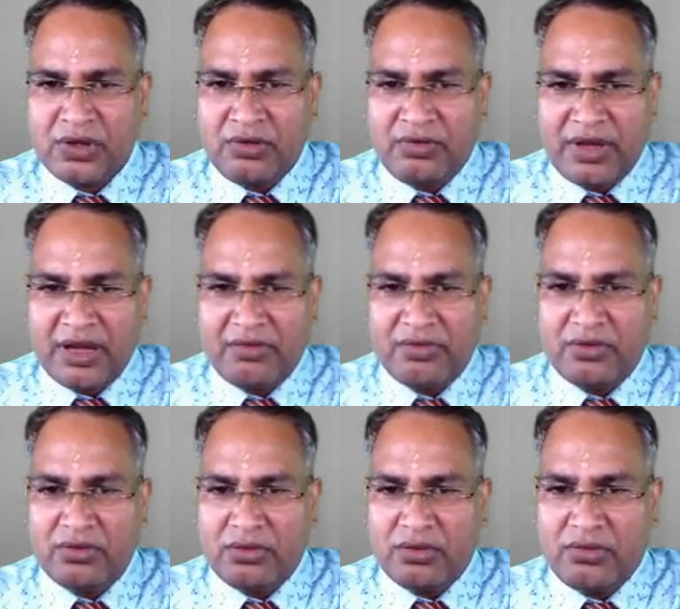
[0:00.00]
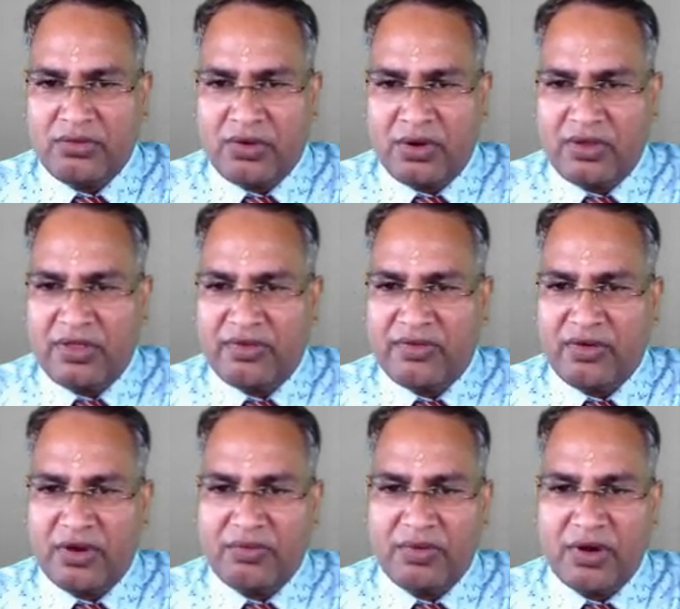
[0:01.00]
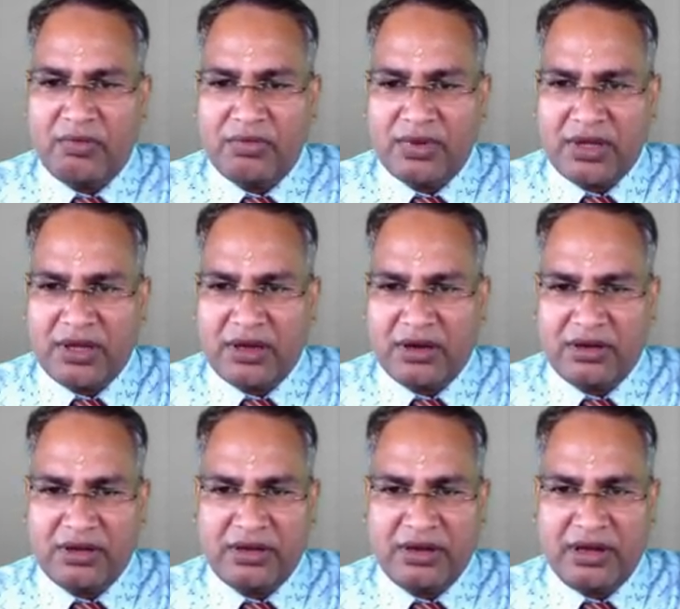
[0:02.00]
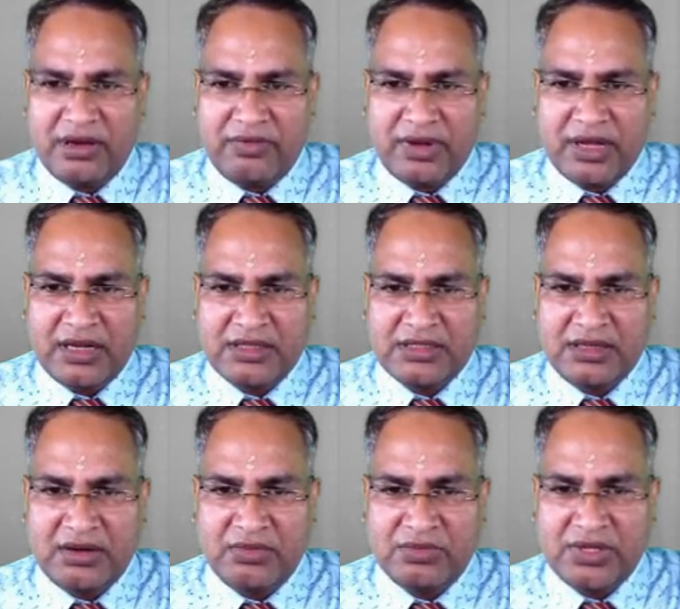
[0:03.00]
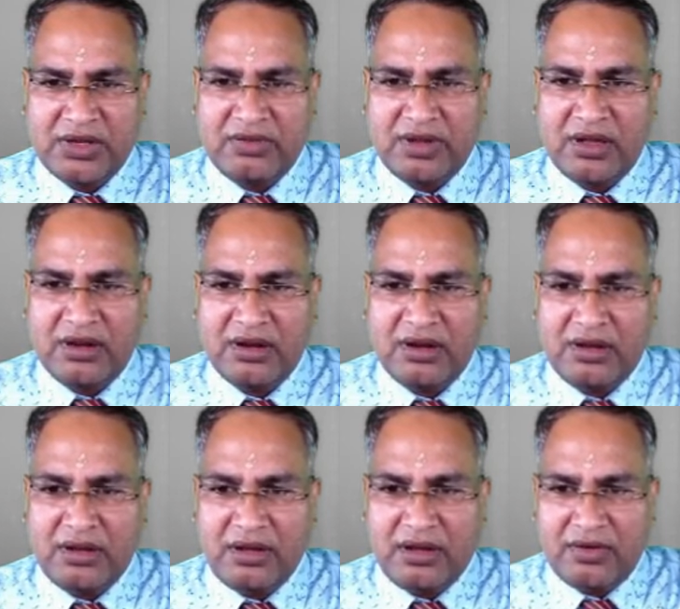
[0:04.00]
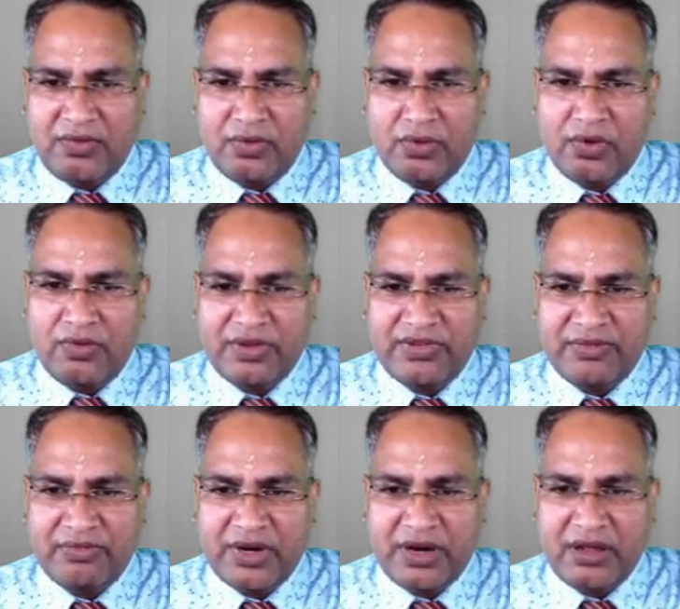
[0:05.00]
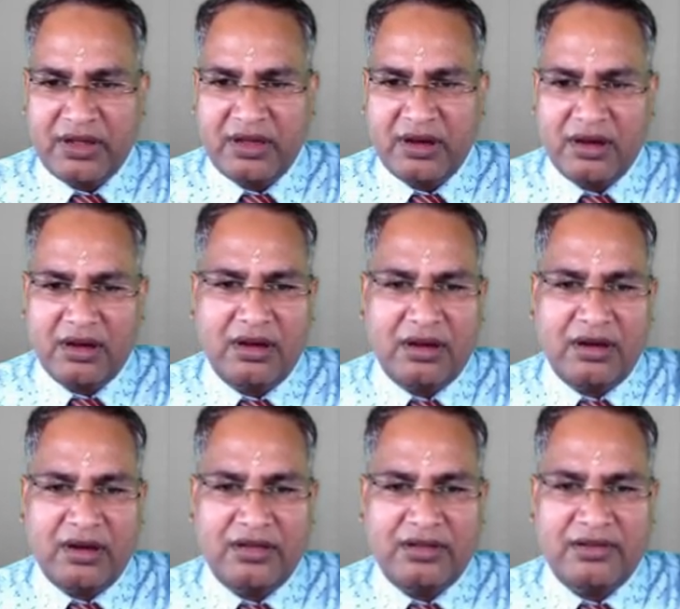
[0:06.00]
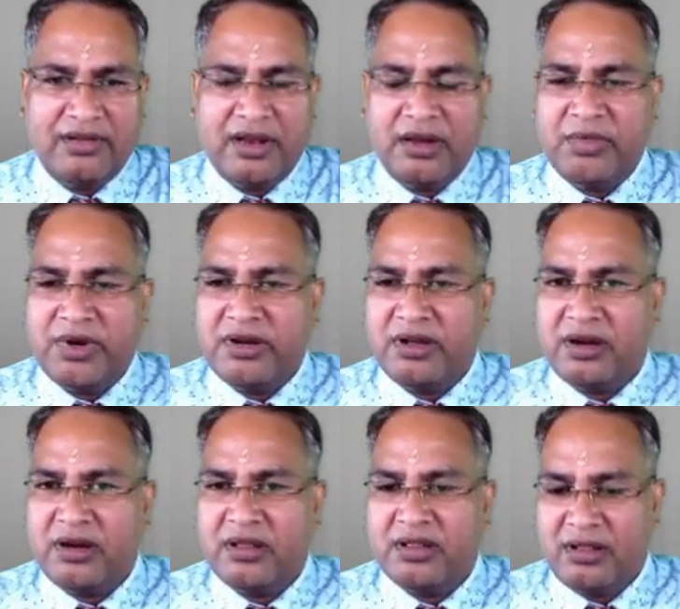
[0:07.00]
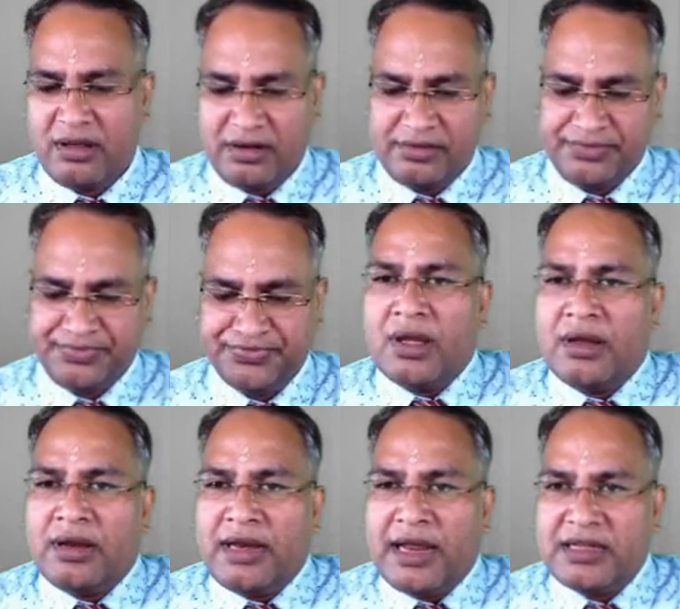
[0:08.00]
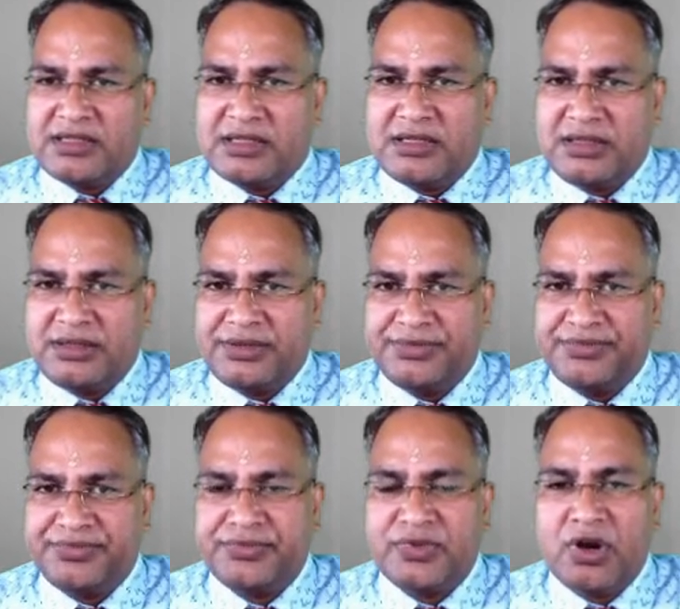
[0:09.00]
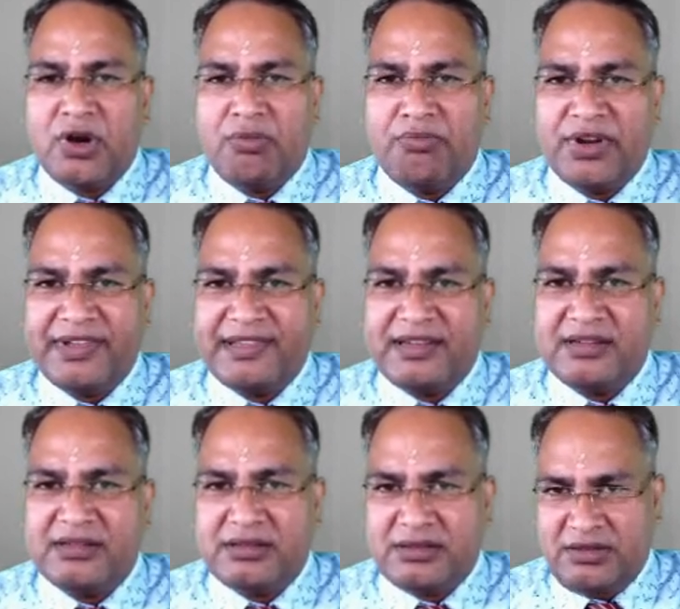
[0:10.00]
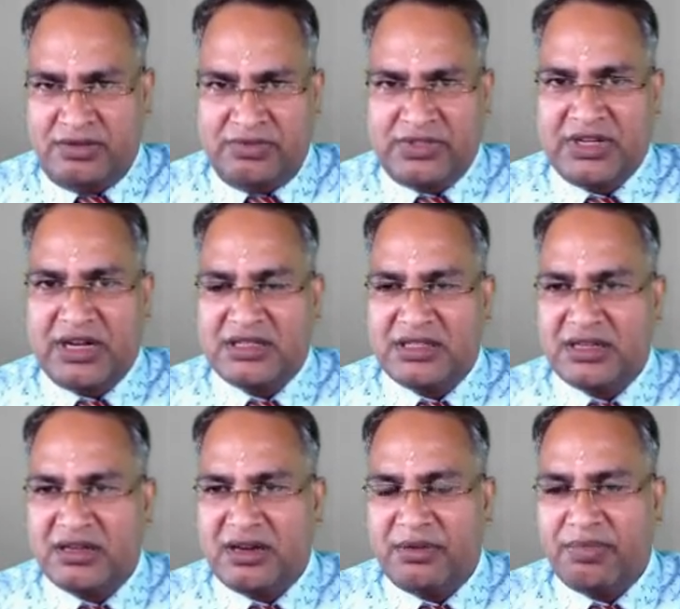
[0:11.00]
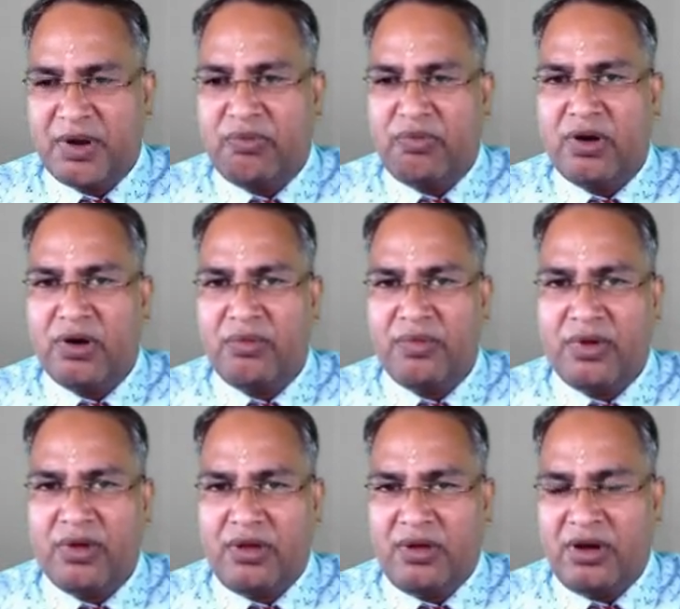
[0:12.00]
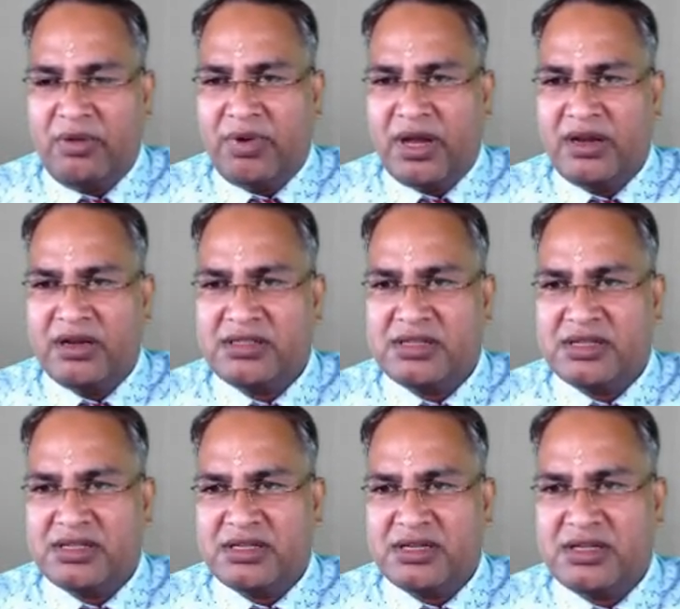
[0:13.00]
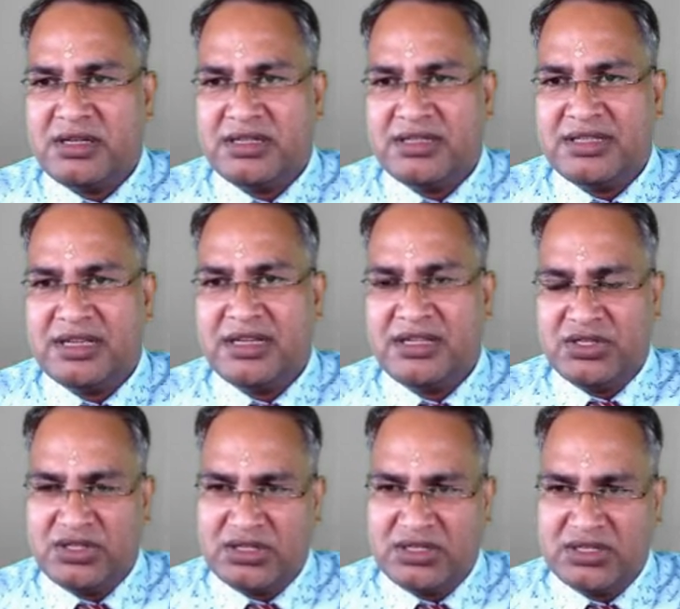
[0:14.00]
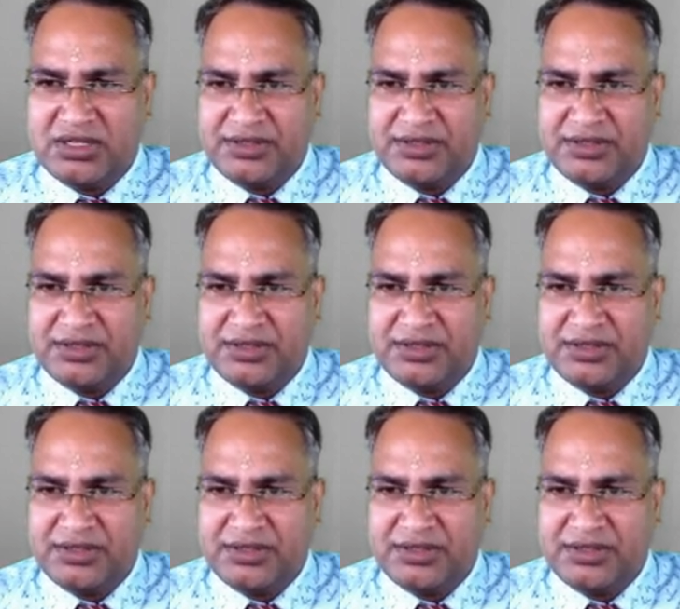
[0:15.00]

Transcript: We have to follow the 4 from here. Here we can see, observe here, 4 we shifted here, and these elements are there. Next operations which are generally performed in a binary search tree is the insertion.